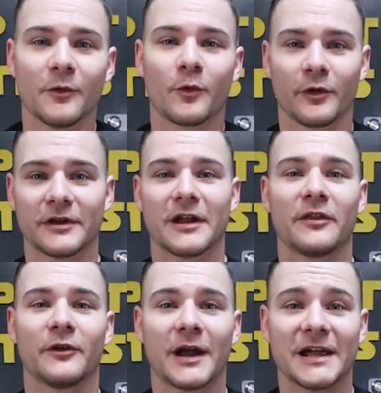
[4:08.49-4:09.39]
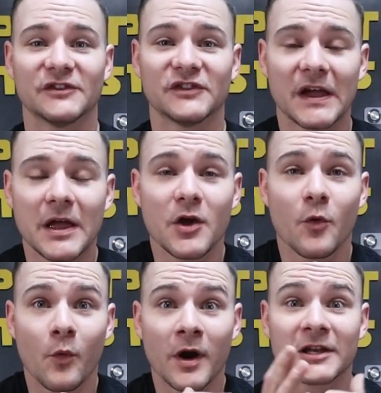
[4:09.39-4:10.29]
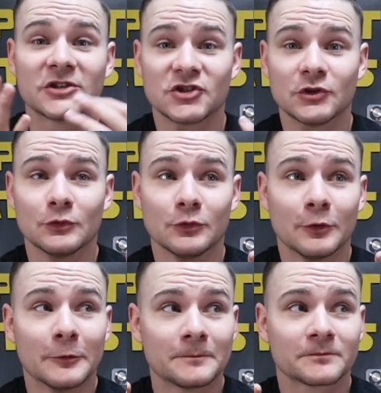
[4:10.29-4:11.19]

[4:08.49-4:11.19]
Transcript: or another has wanted to